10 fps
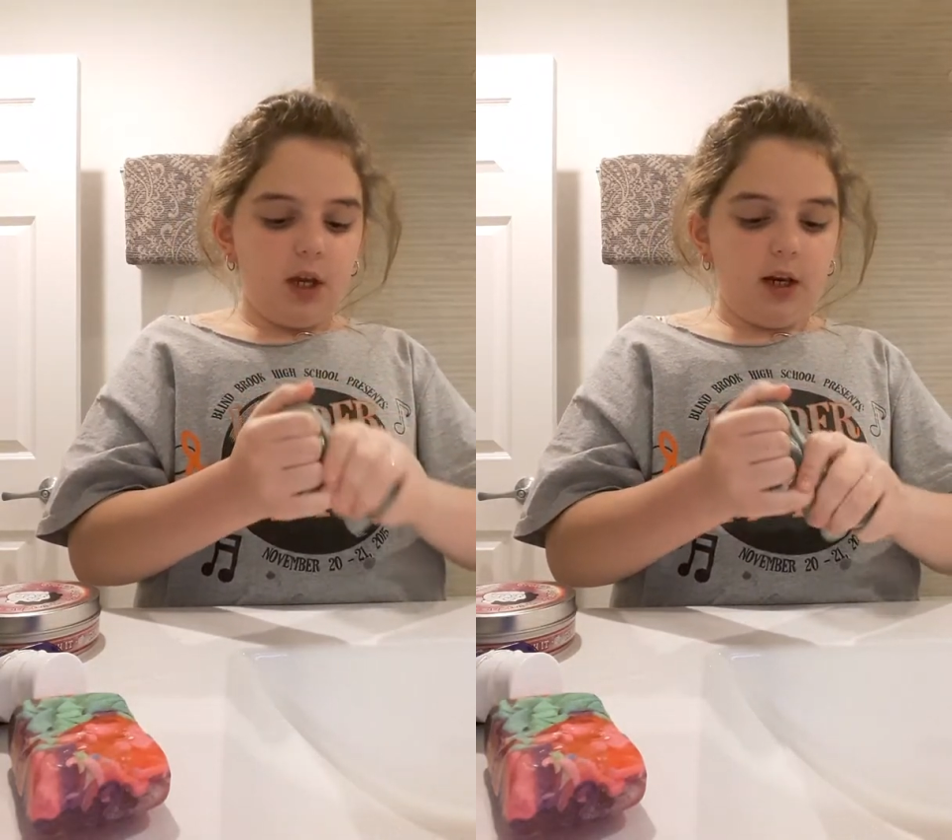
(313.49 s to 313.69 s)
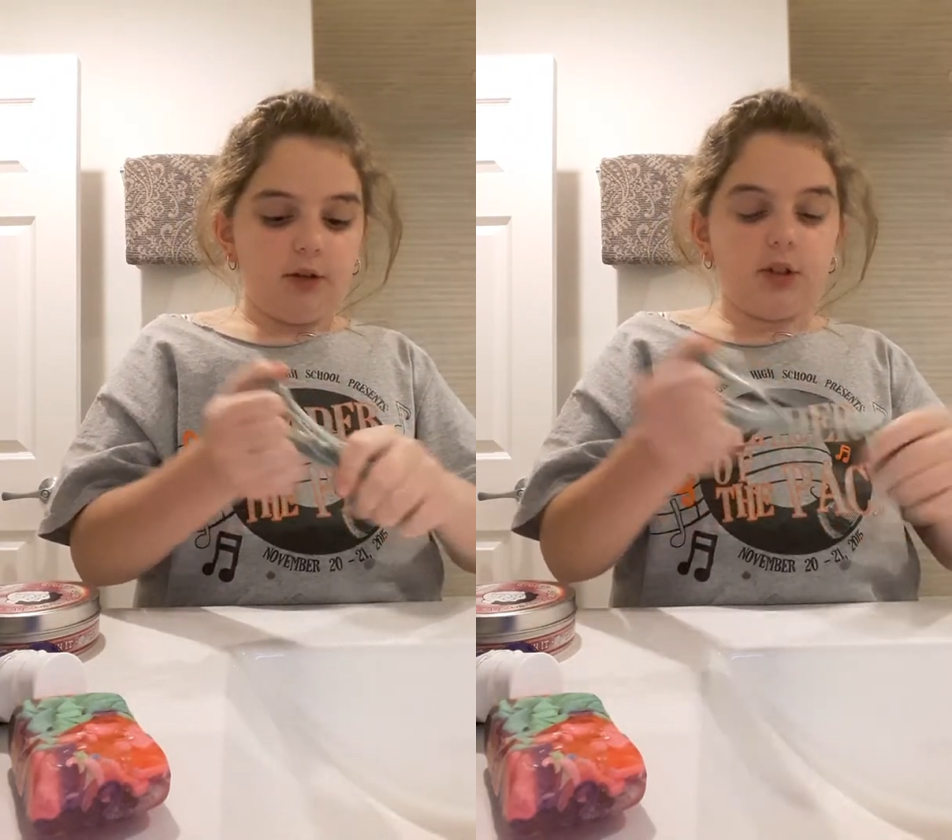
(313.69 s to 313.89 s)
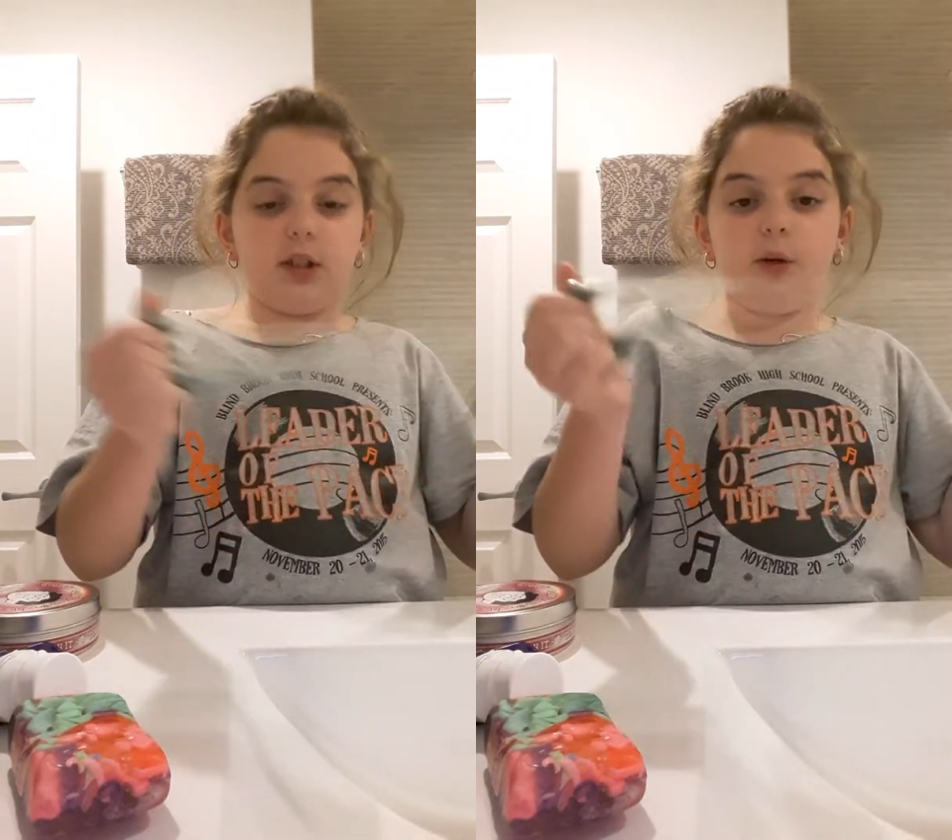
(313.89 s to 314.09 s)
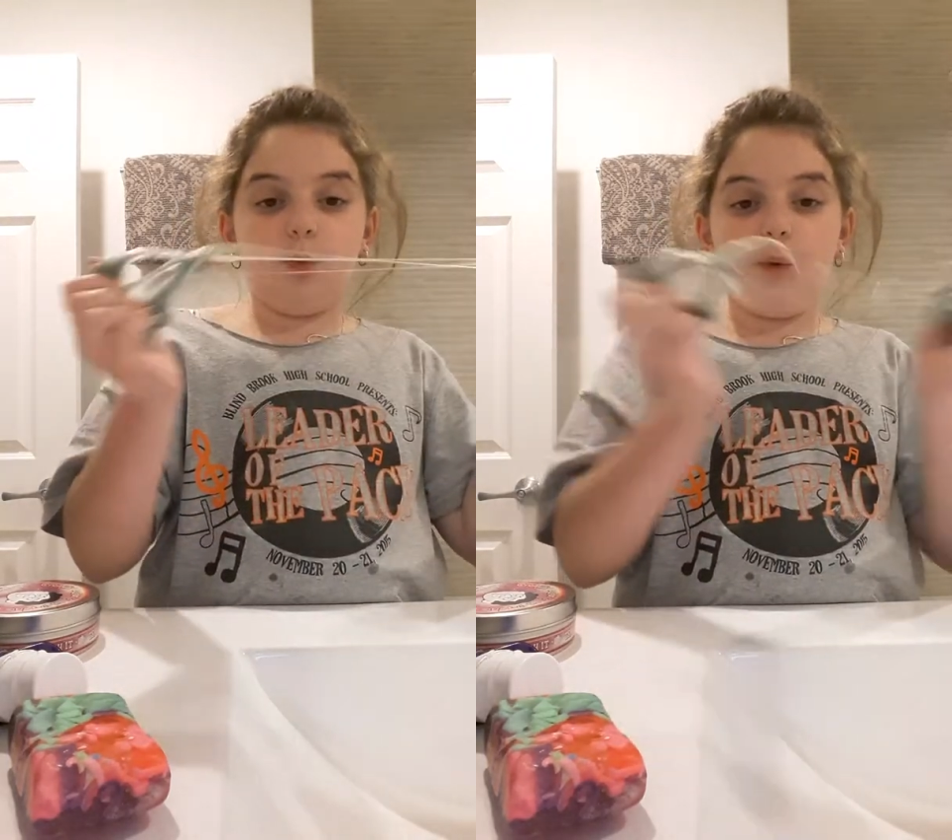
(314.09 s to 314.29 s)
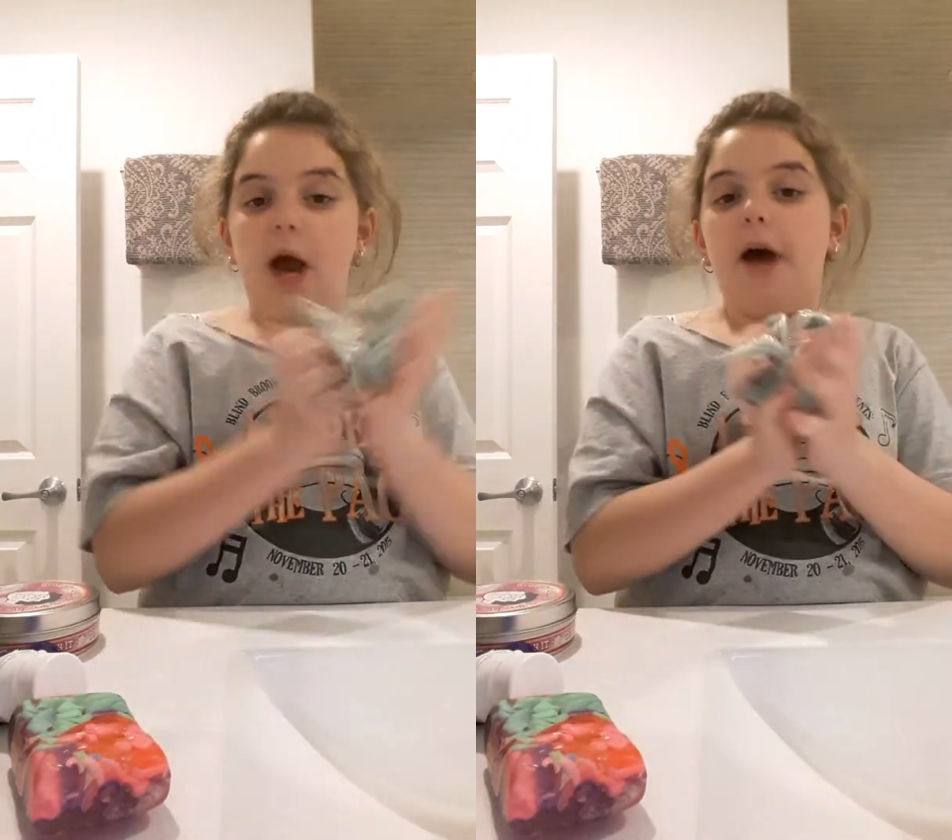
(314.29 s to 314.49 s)
and I was just like,
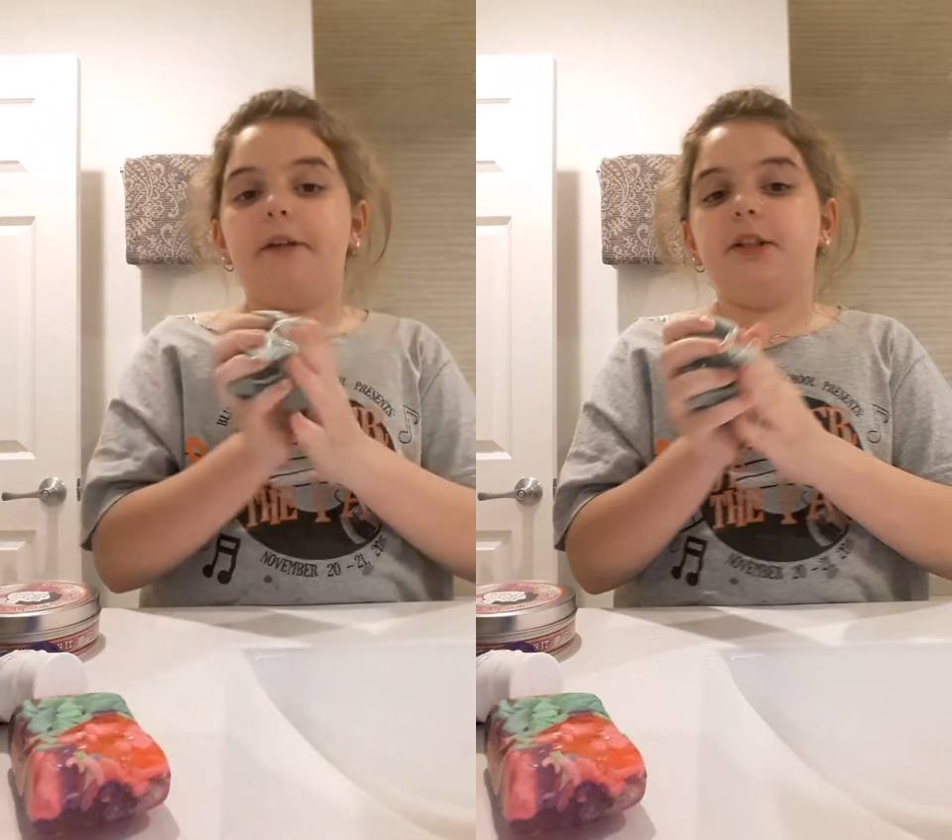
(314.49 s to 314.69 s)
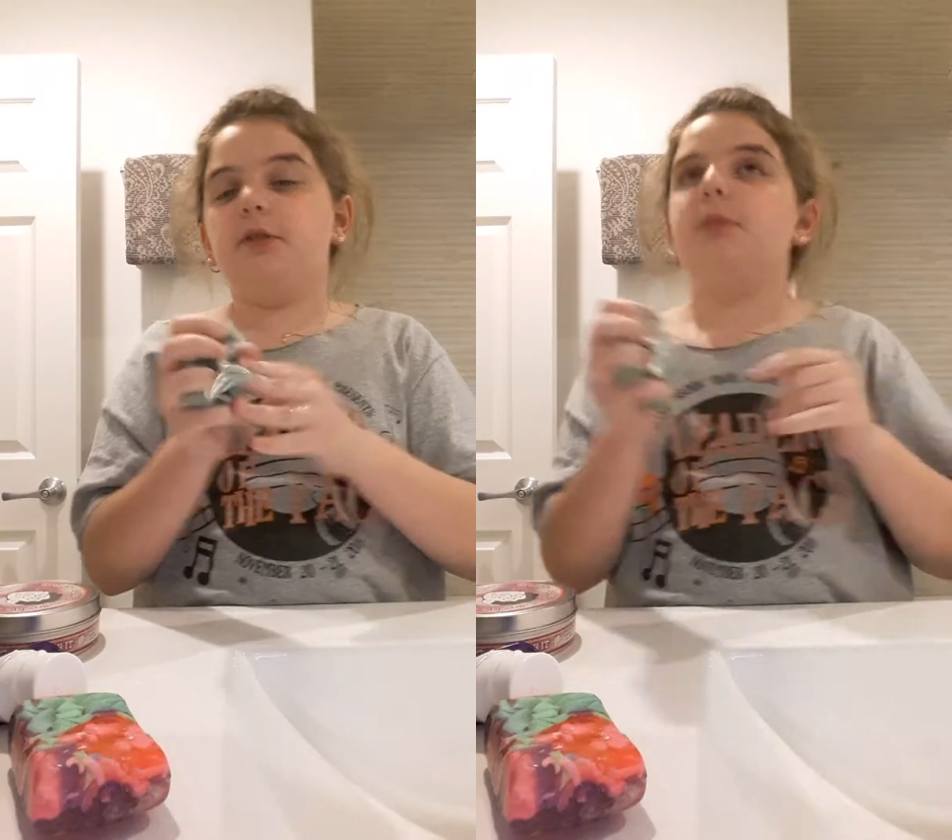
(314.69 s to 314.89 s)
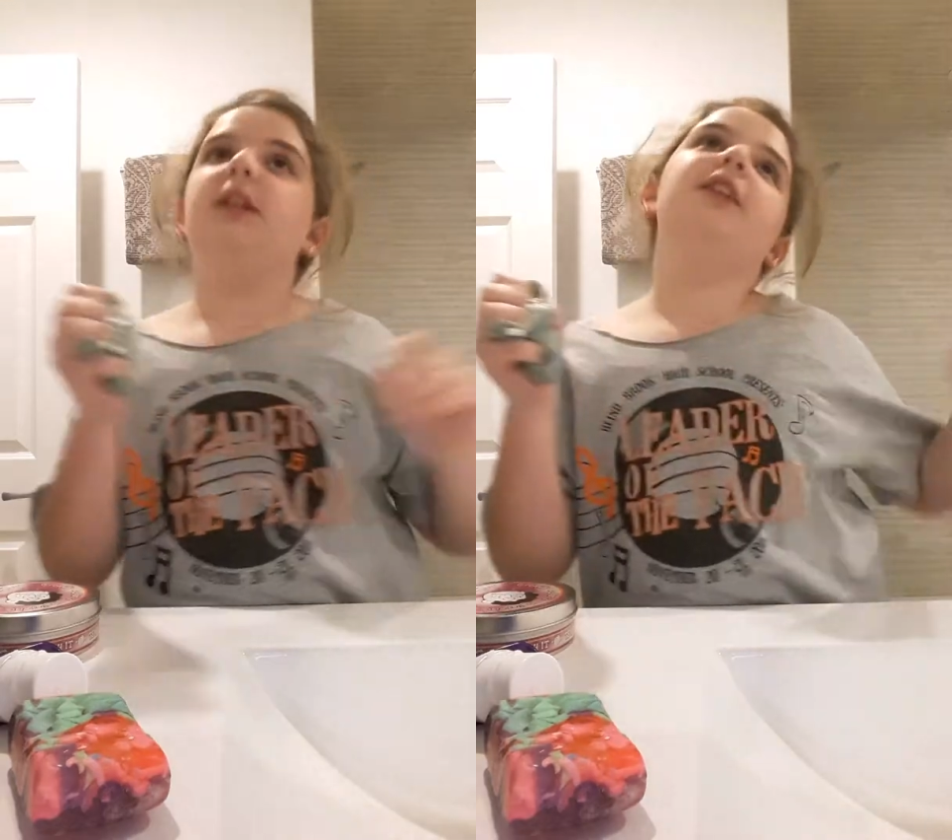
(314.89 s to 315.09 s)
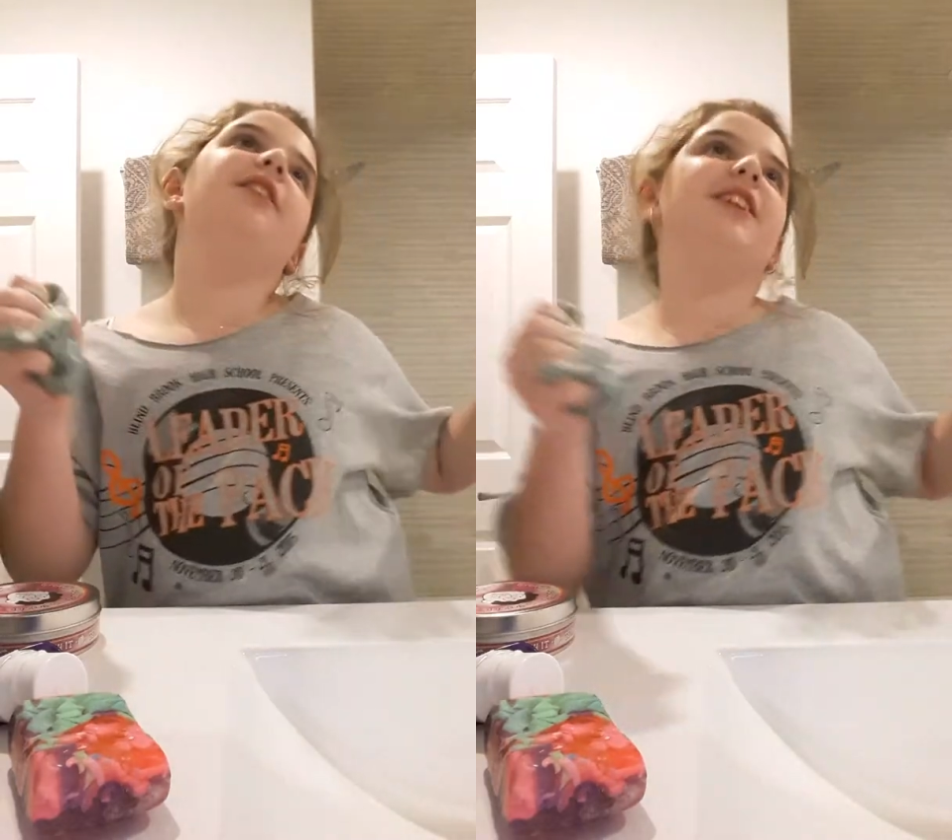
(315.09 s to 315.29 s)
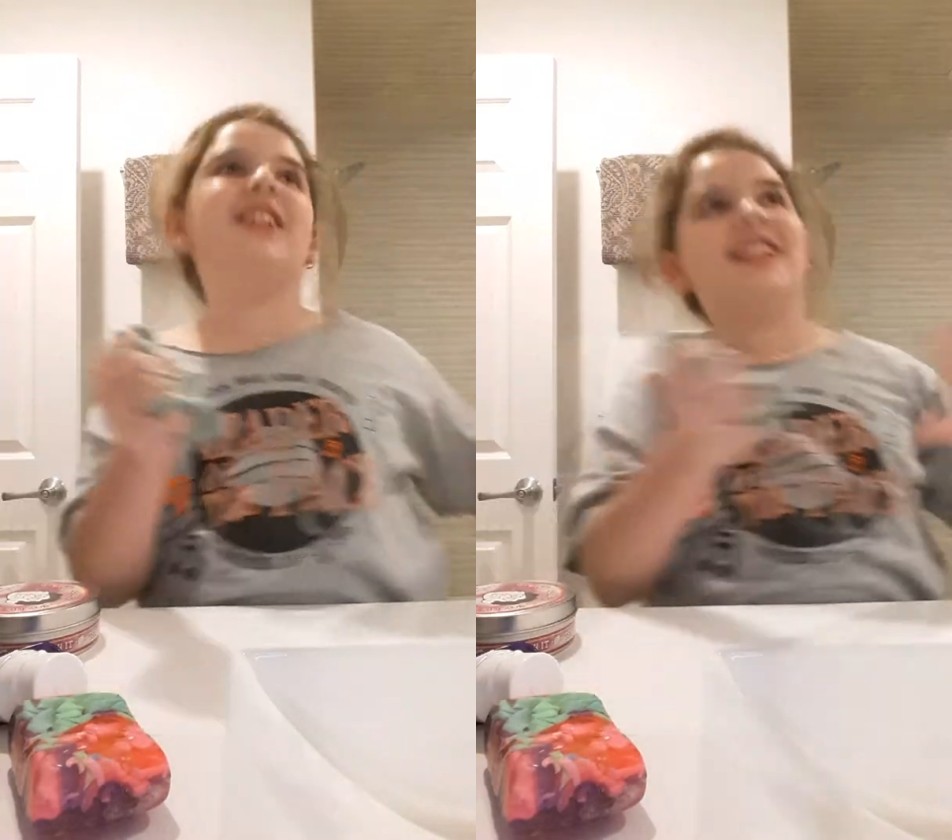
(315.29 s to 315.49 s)
wow, this will be
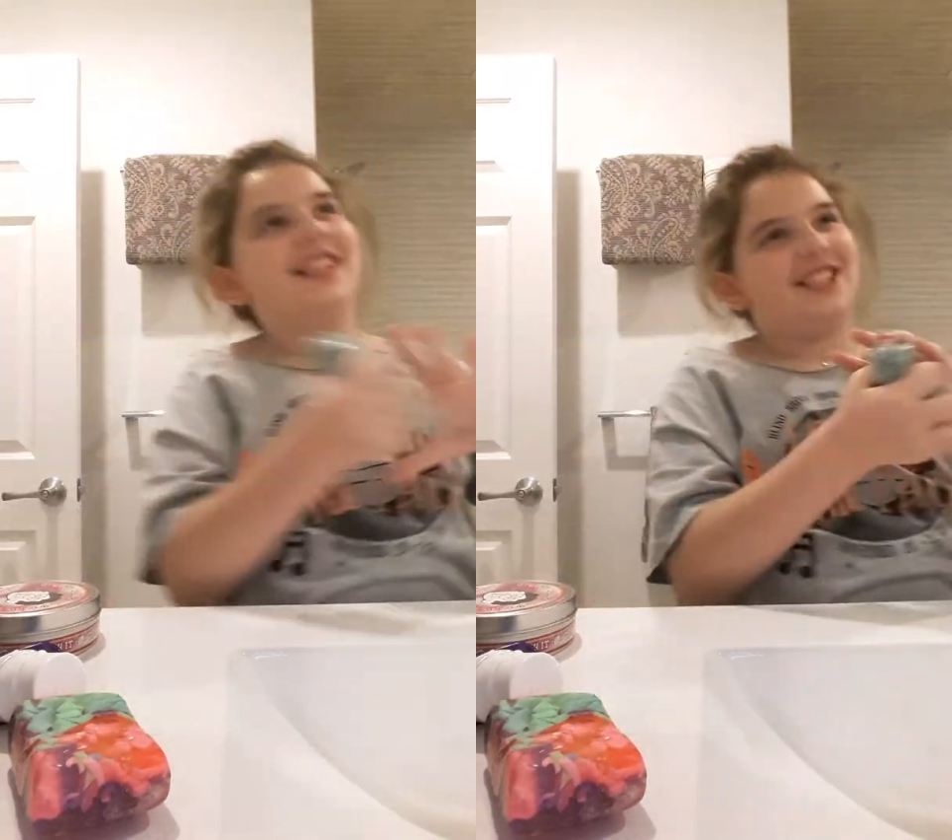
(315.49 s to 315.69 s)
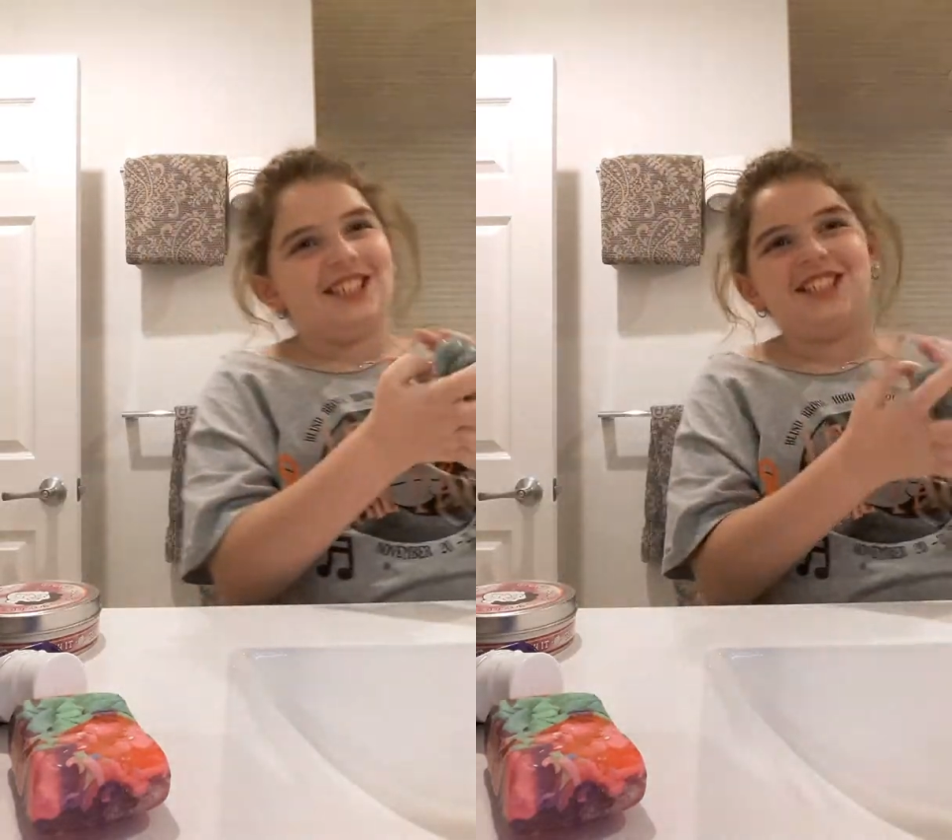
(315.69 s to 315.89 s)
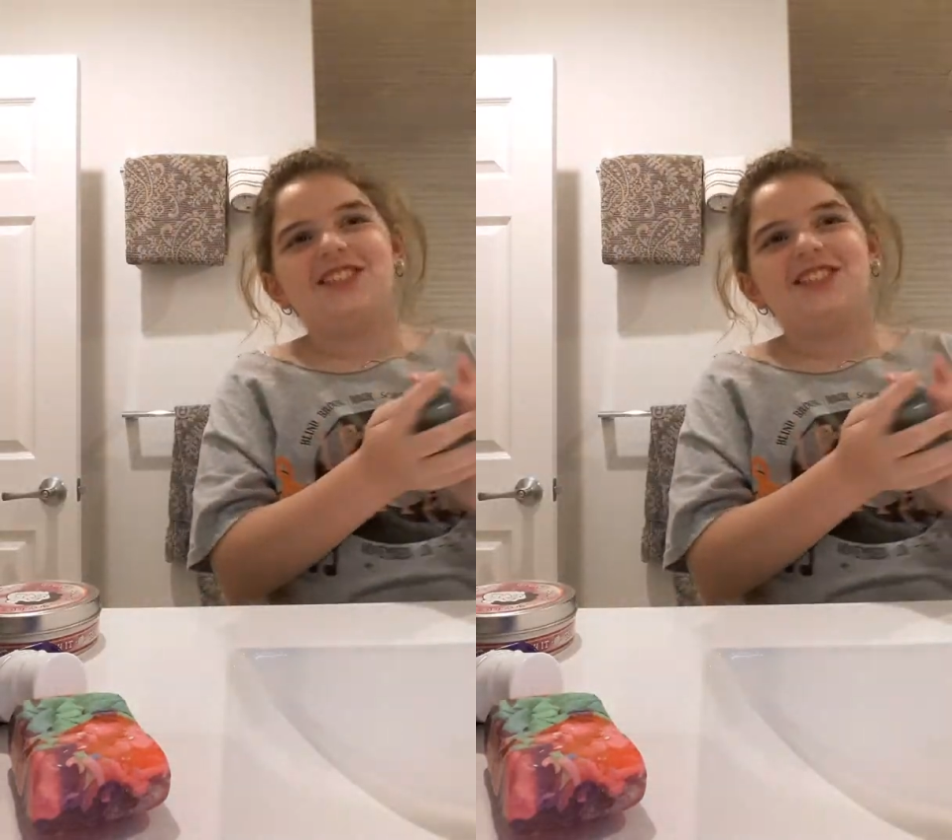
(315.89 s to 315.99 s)
another collection